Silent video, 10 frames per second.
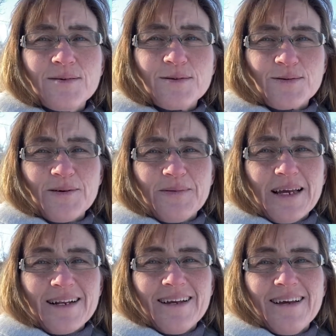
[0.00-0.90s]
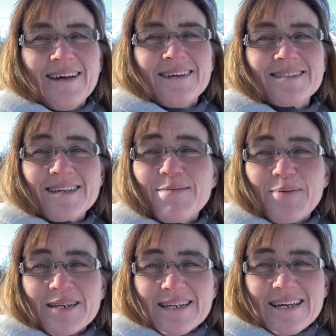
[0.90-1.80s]
What do I mean?
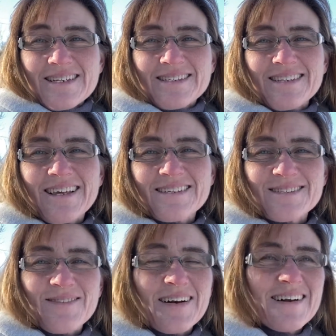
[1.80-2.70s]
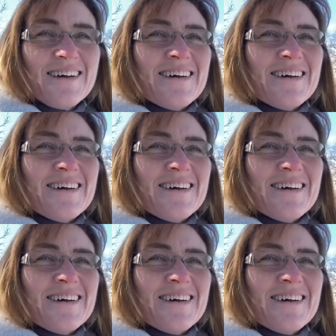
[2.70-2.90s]
CPDs, that's the one.